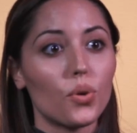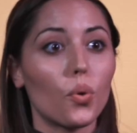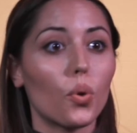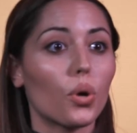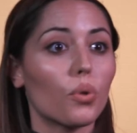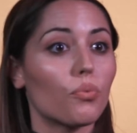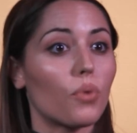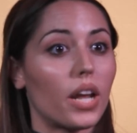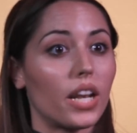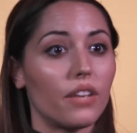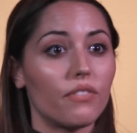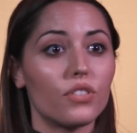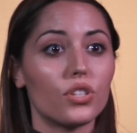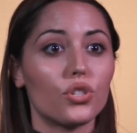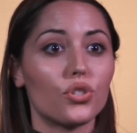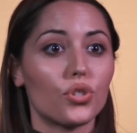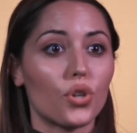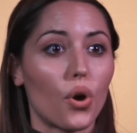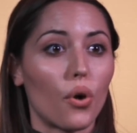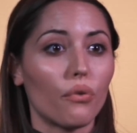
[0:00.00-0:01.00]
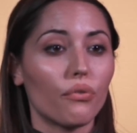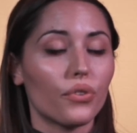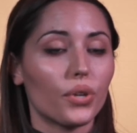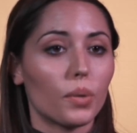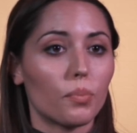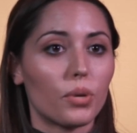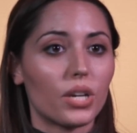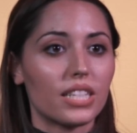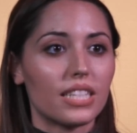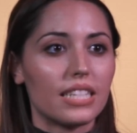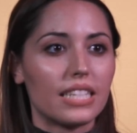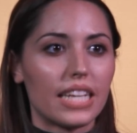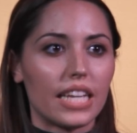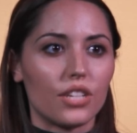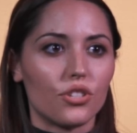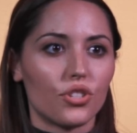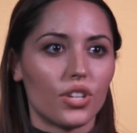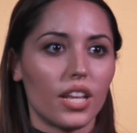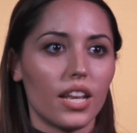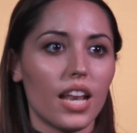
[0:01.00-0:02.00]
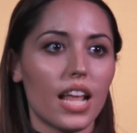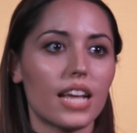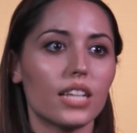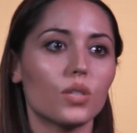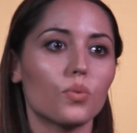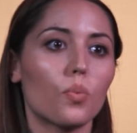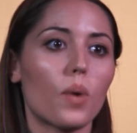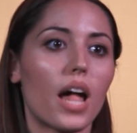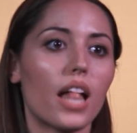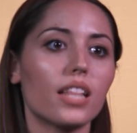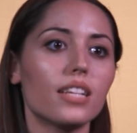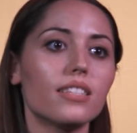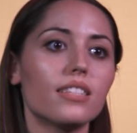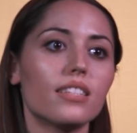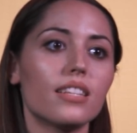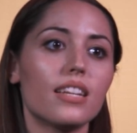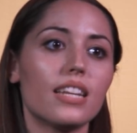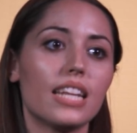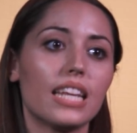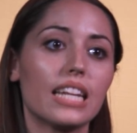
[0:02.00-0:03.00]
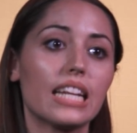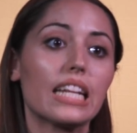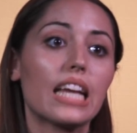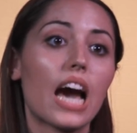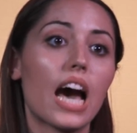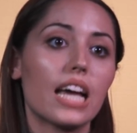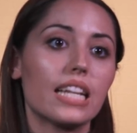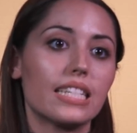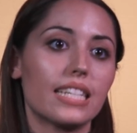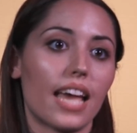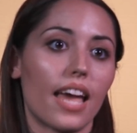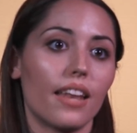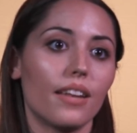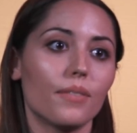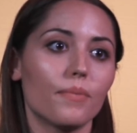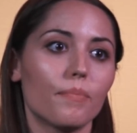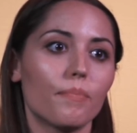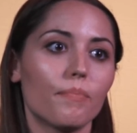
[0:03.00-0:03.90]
or run of the show for your presentation, as well as the needed content.